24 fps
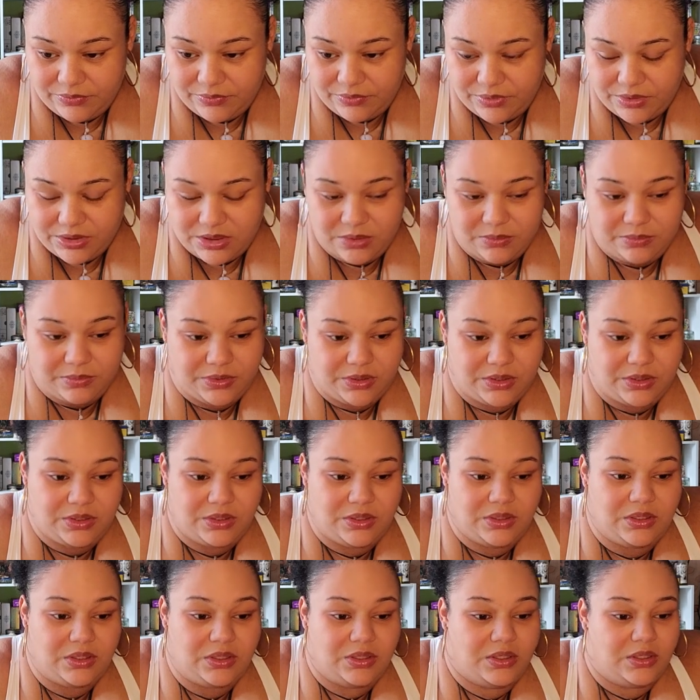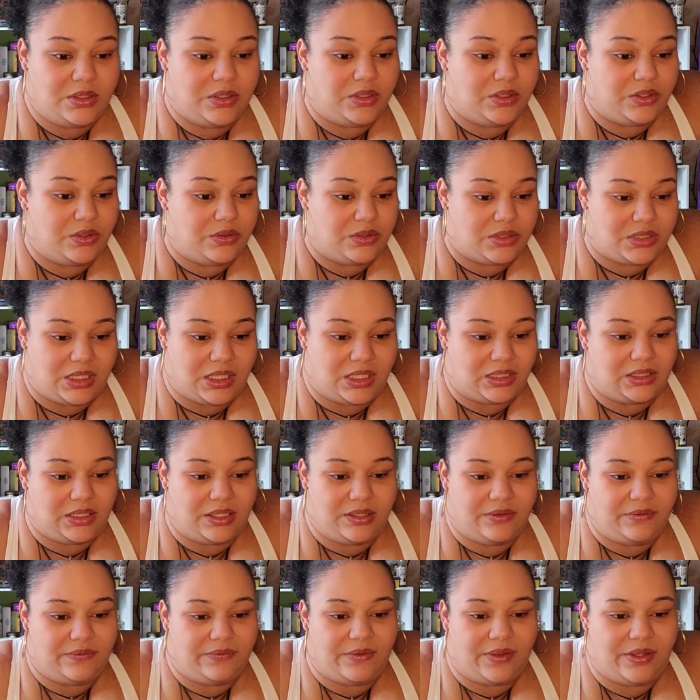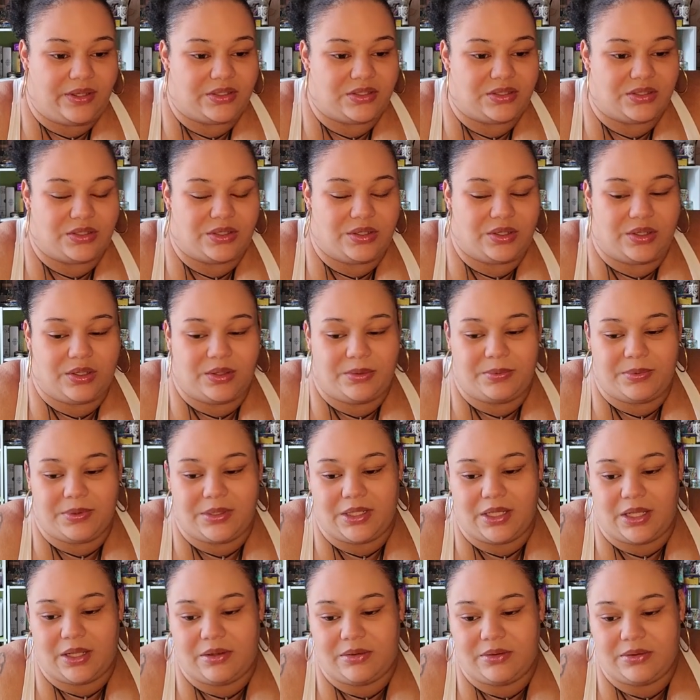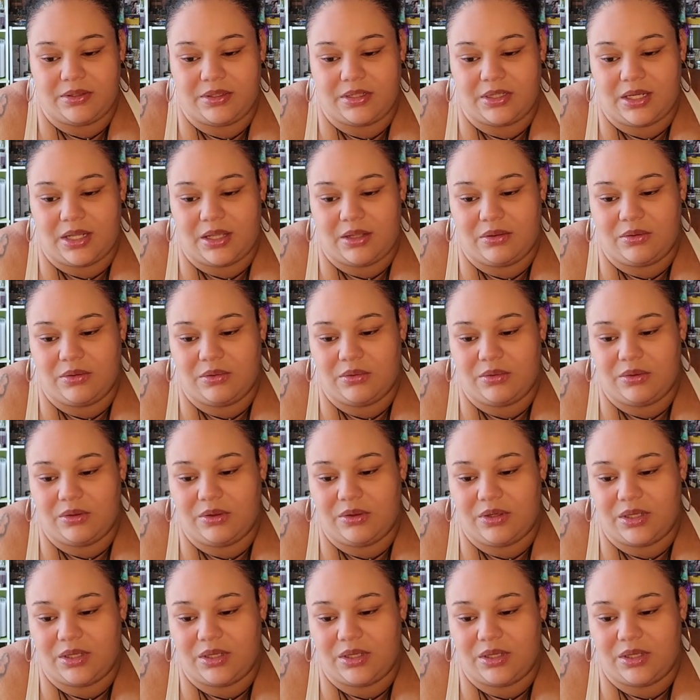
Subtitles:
Someone used to identify as a girl, but now no longer